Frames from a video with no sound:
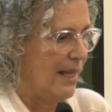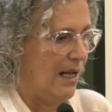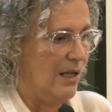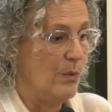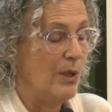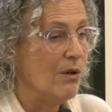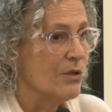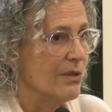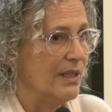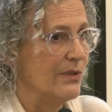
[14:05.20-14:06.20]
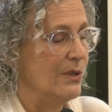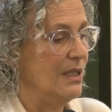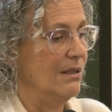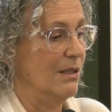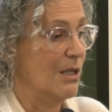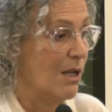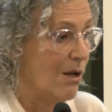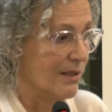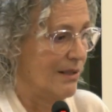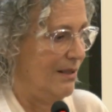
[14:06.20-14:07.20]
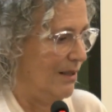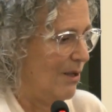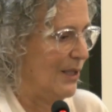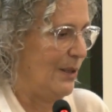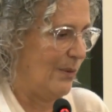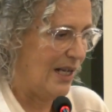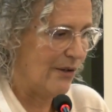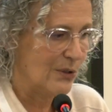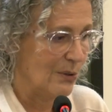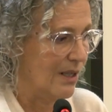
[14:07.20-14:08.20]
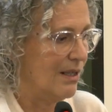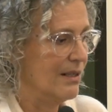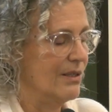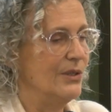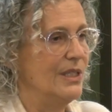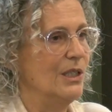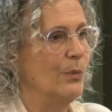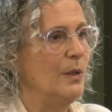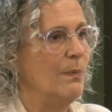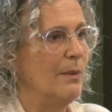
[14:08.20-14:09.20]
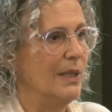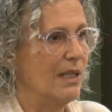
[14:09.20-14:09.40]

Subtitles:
And we also have to deal a lot, and we have to learn to deal with public